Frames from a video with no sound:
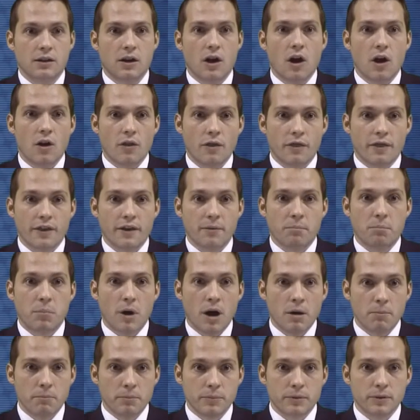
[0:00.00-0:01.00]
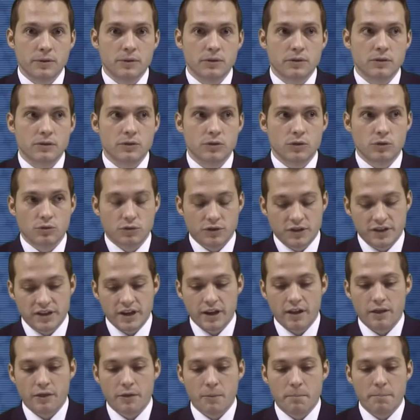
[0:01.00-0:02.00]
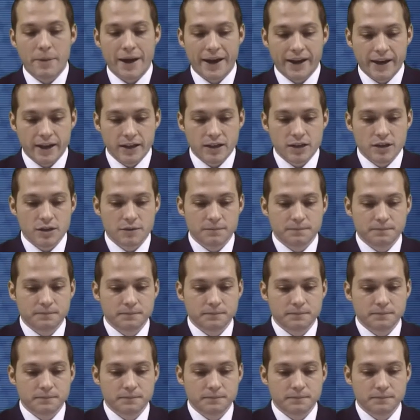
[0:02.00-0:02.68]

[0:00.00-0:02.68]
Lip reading: on their pump to sell the package.